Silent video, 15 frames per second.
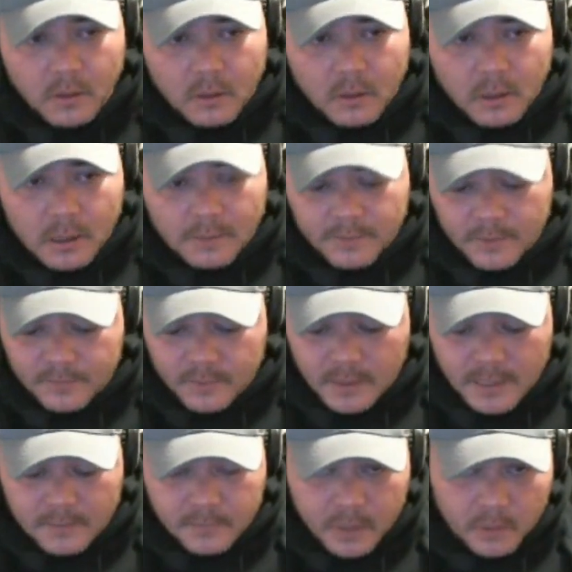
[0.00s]
I've even
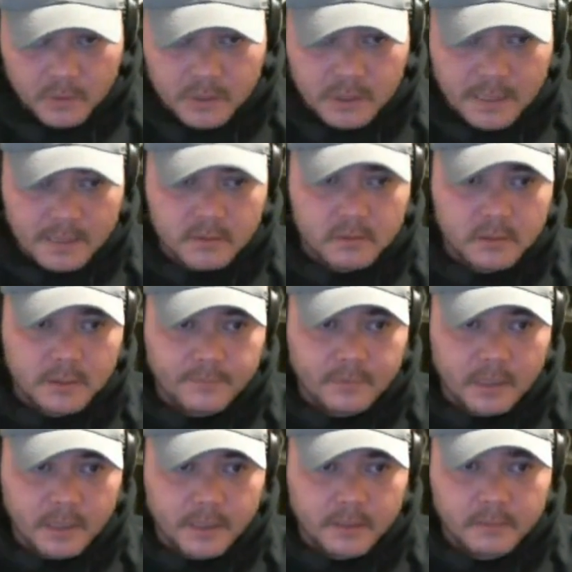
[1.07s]
got Bowen statues up
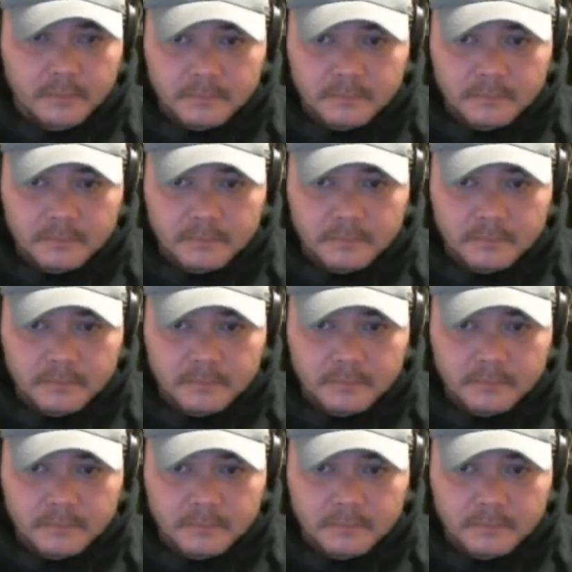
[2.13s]
there.